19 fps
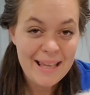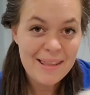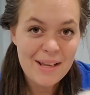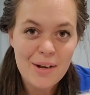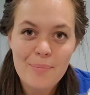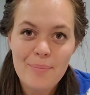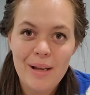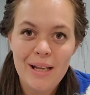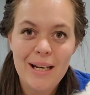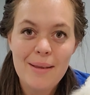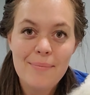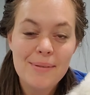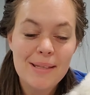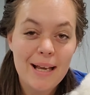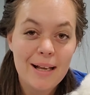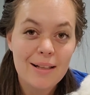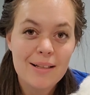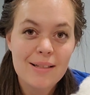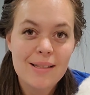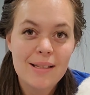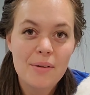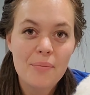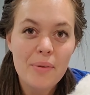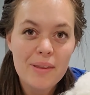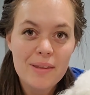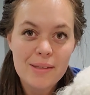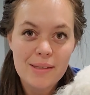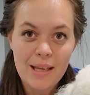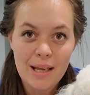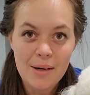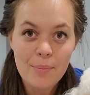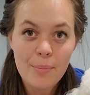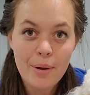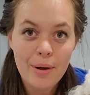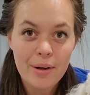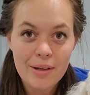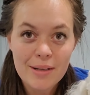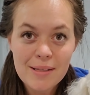there, my name's Allison with Zen
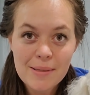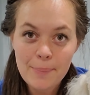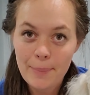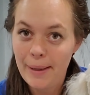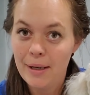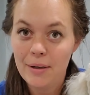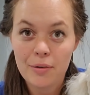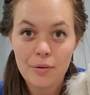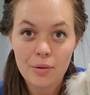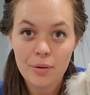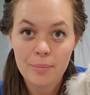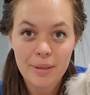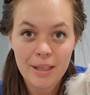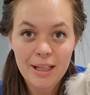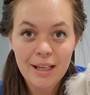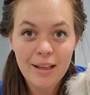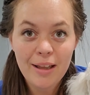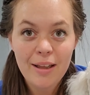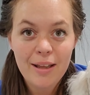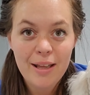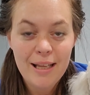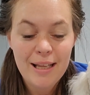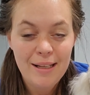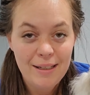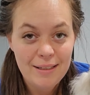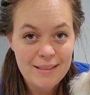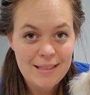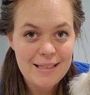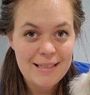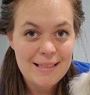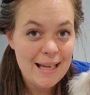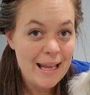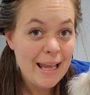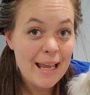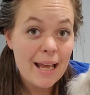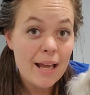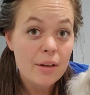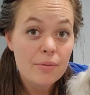Paws Pet Grooming, and
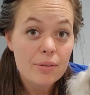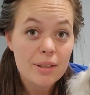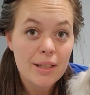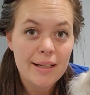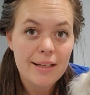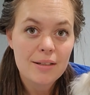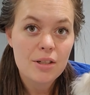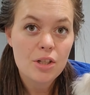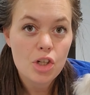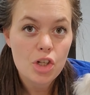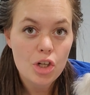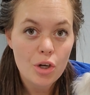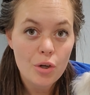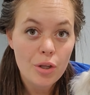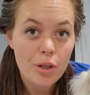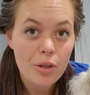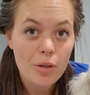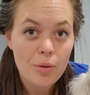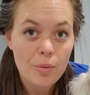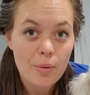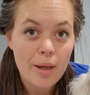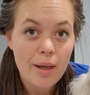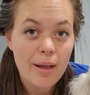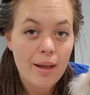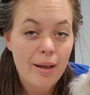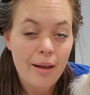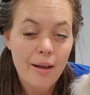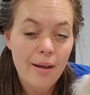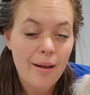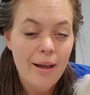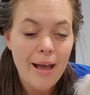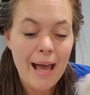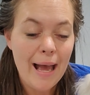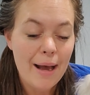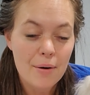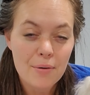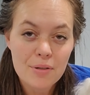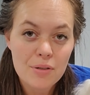today I would like to show you
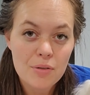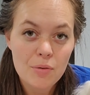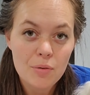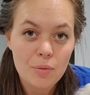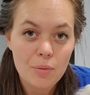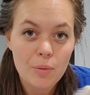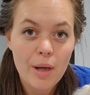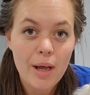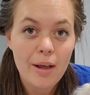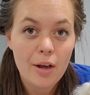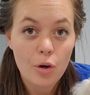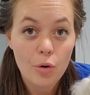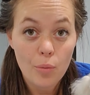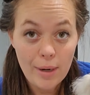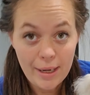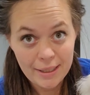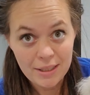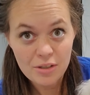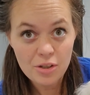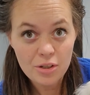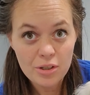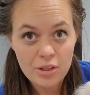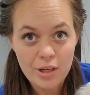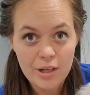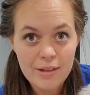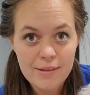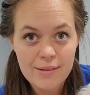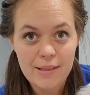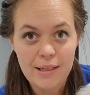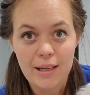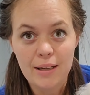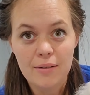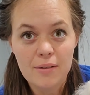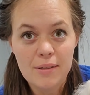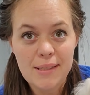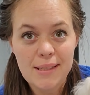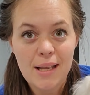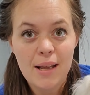how to grind your dog's
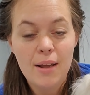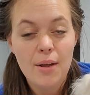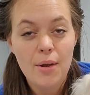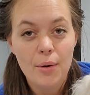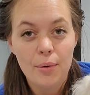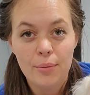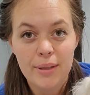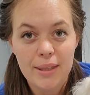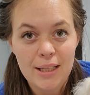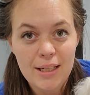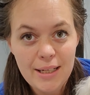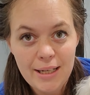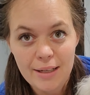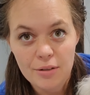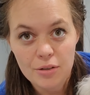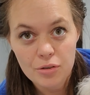nails with a nail